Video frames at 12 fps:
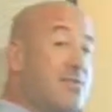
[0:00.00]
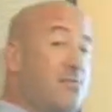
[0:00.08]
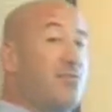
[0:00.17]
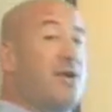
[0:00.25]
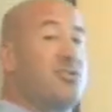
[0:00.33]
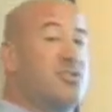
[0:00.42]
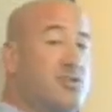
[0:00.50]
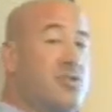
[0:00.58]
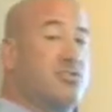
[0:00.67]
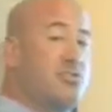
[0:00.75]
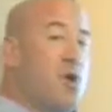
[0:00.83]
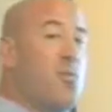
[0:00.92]
and then
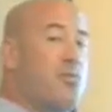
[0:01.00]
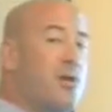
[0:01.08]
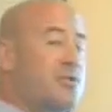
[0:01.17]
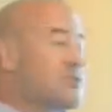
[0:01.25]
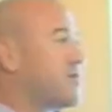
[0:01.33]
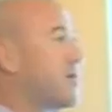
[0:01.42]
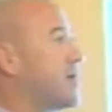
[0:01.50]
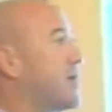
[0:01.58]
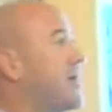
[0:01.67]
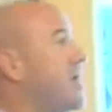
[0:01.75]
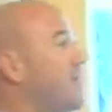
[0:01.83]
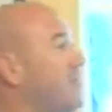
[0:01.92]
there's no pressure on
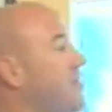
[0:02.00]
it,